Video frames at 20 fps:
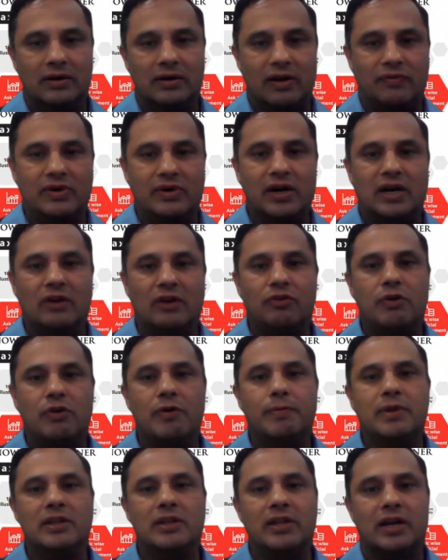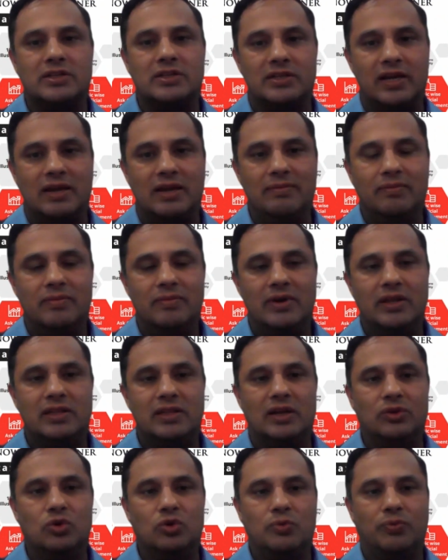definitely we will be next time in
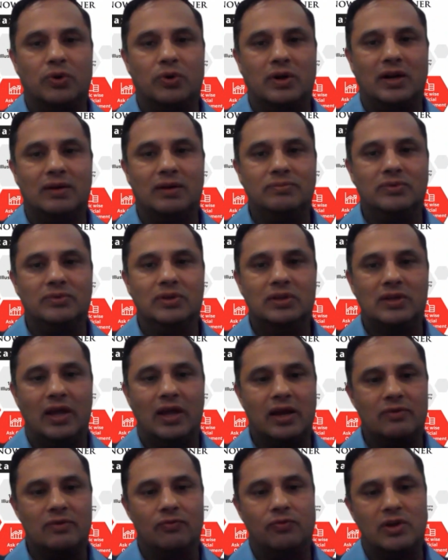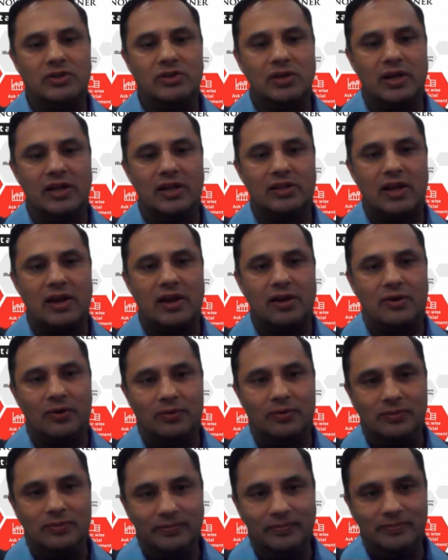the new program. Once again, thank
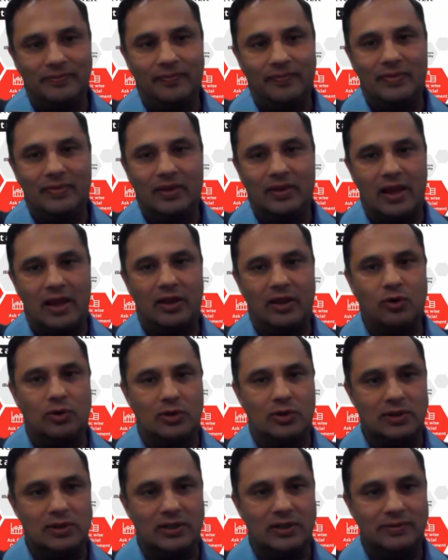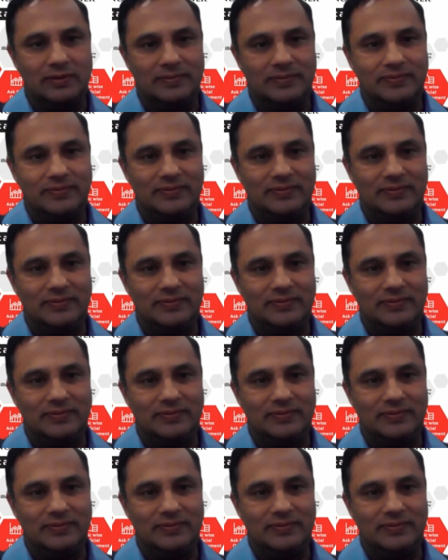you, Atul ji.